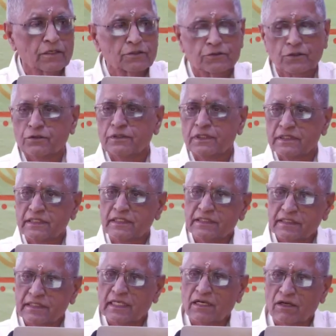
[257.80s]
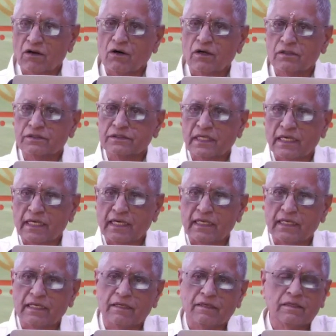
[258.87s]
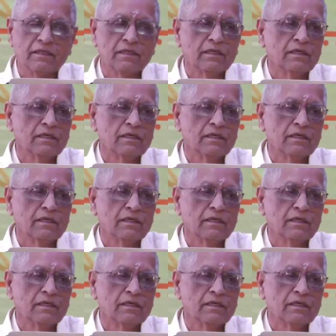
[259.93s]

So this is a long journey